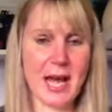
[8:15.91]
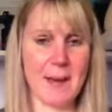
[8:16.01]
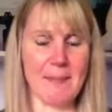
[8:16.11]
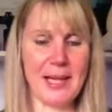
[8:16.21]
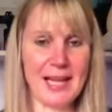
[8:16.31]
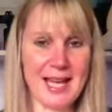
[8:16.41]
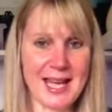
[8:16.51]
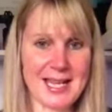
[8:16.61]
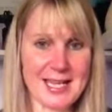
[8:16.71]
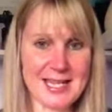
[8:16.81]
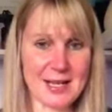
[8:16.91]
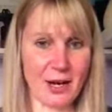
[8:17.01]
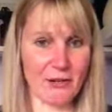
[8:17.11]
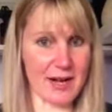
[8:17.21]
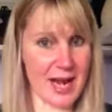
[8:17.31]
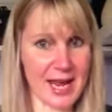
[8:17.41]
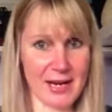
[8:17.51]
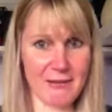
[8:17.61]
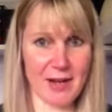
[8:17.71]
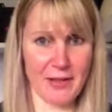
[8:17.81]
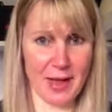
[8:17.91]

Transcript: a place or an era